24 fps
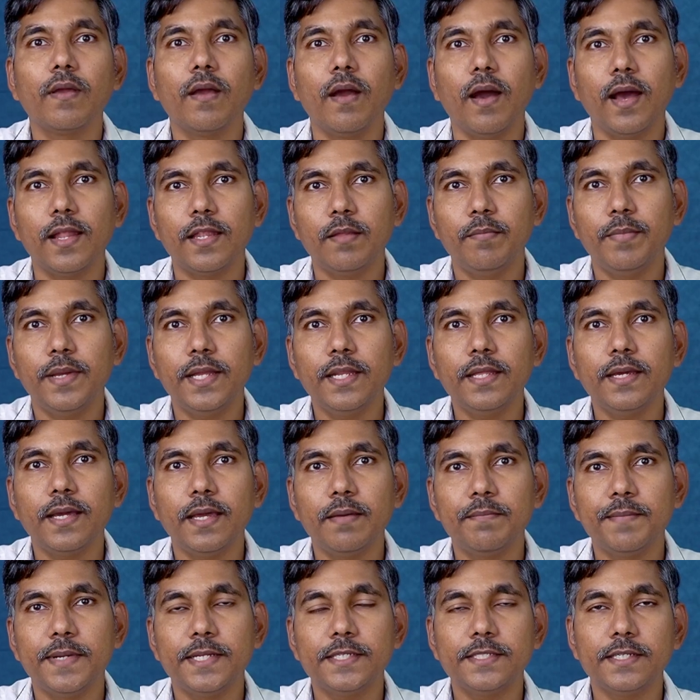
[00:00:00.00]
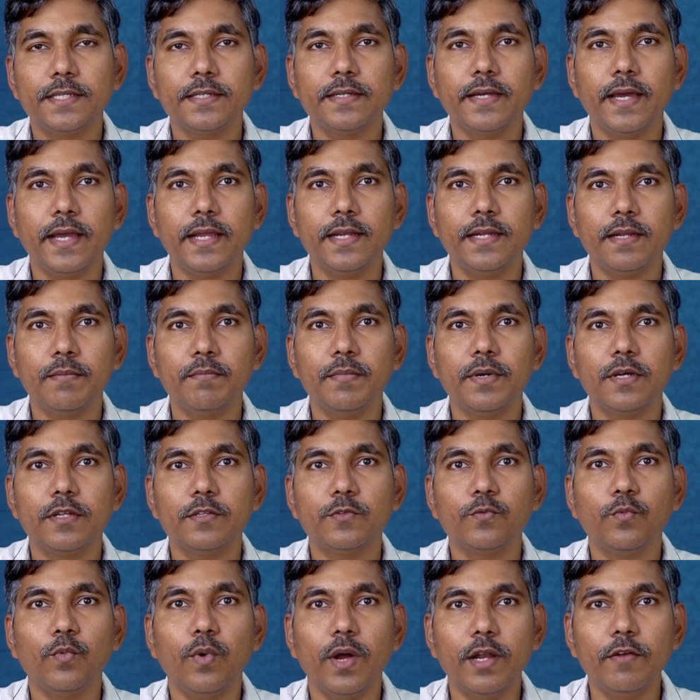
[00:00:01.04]
At the beginning, I mentioned guide number is
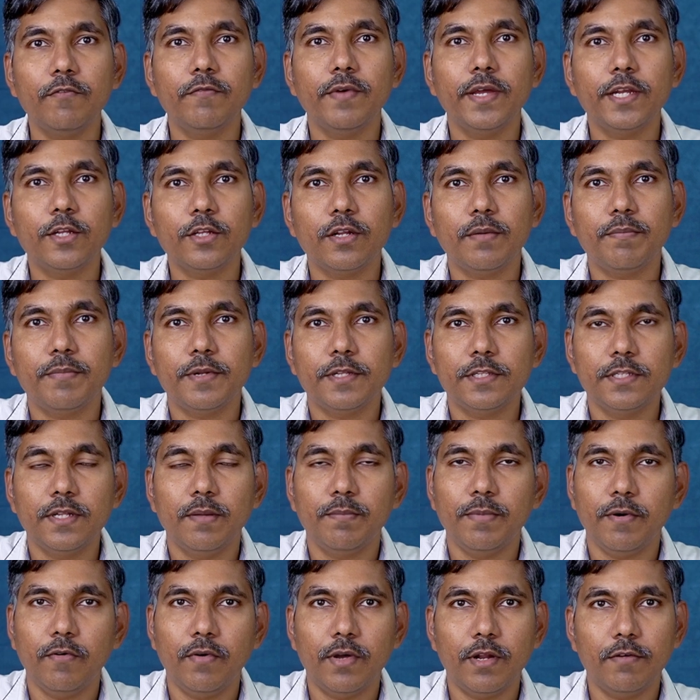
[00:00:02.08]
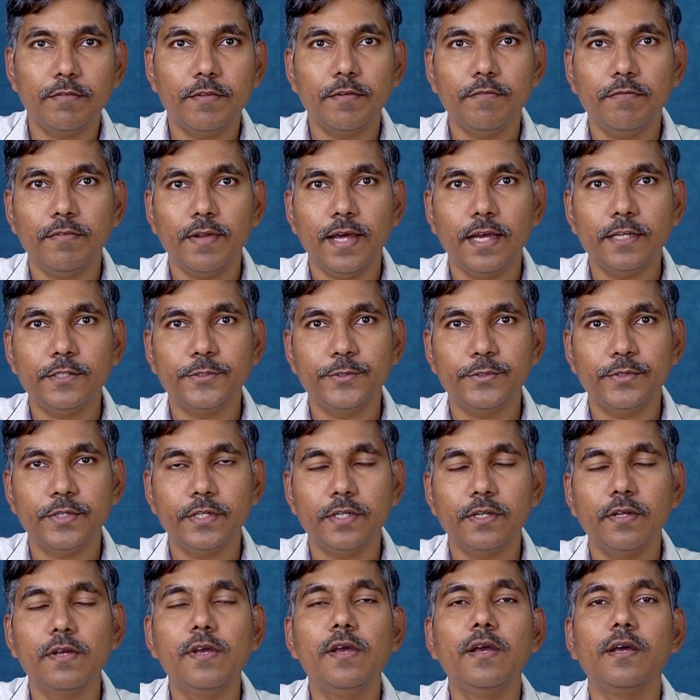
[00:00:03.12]
one way to represent the power of the flash unit.
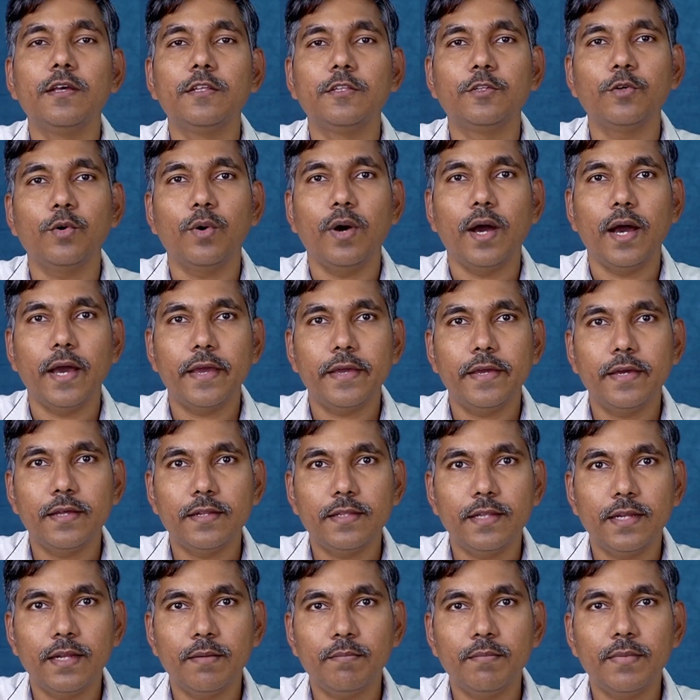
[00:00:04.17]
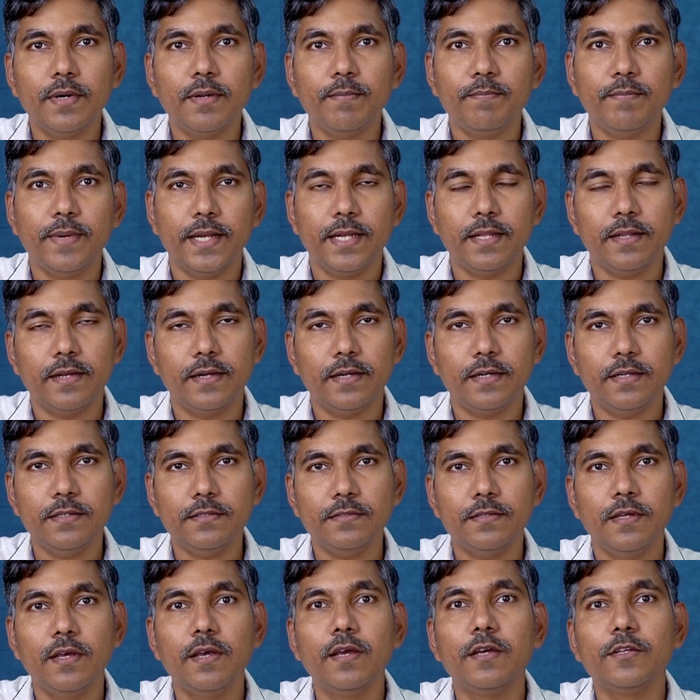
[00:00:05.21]
So higher the number, better it is.
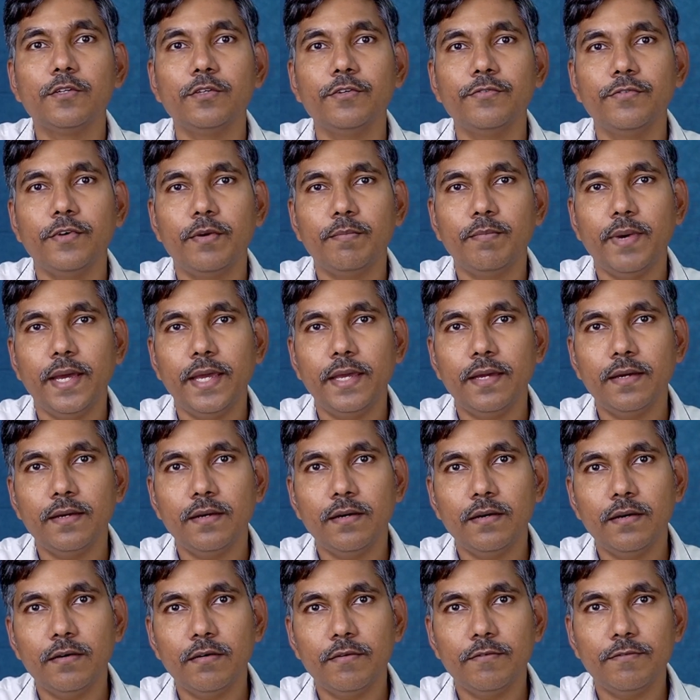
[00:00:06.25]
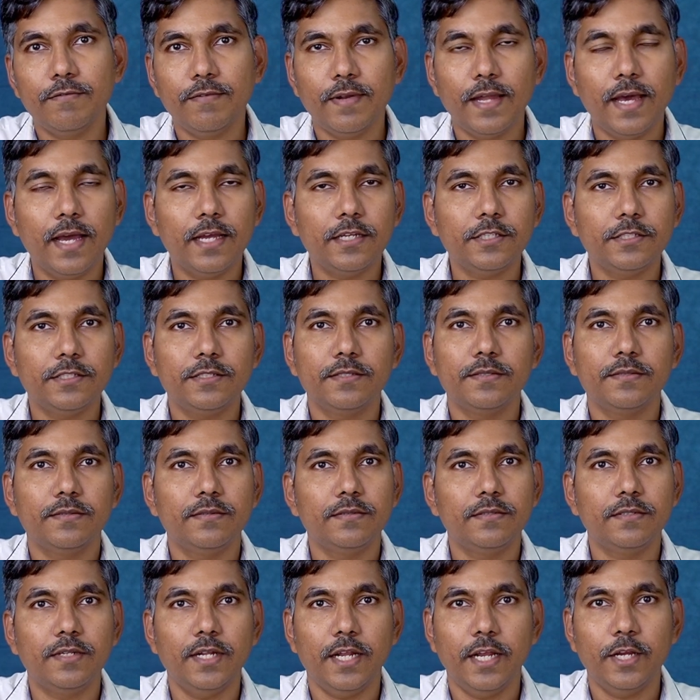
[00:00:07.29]
So if you're buying a flash,
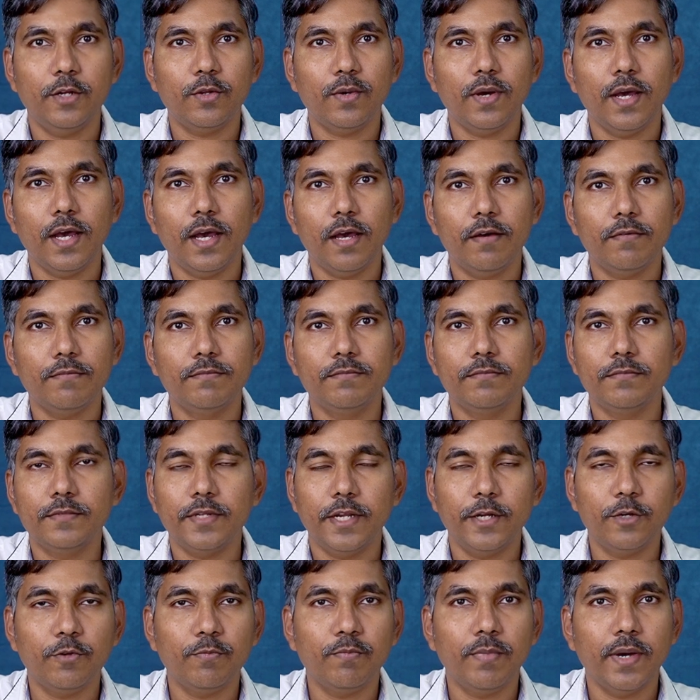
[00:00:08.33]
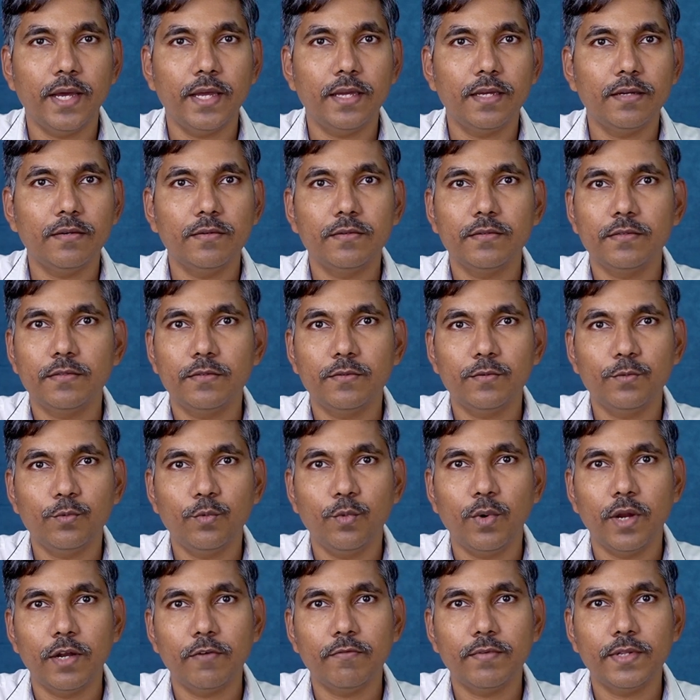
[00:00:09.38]
try to buy
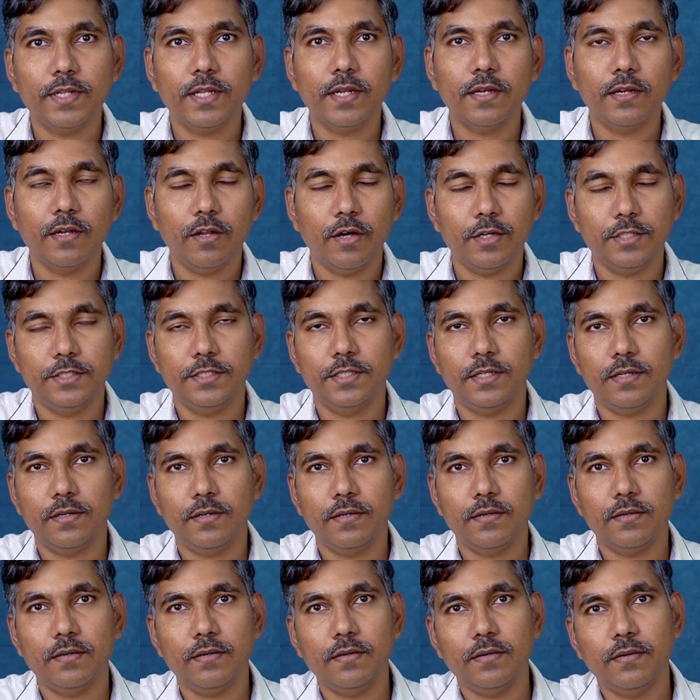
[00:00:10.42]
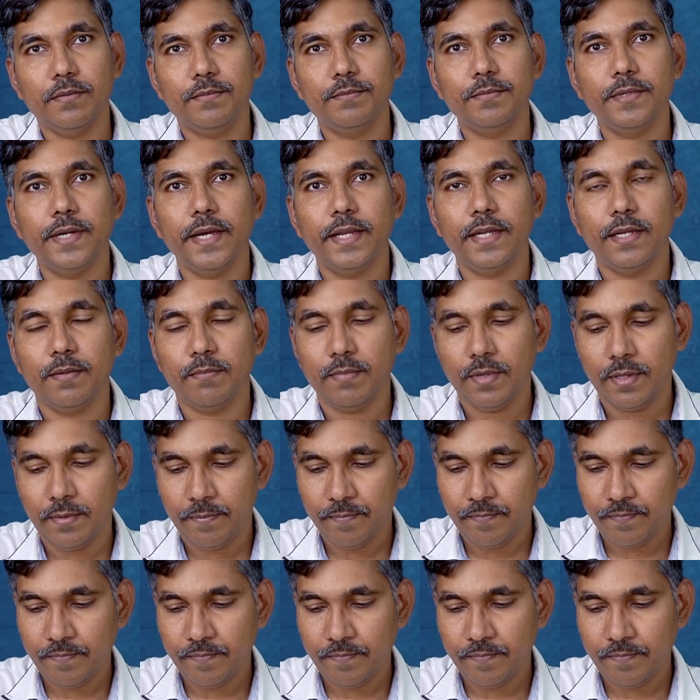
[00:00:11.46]
one with a larger guide number.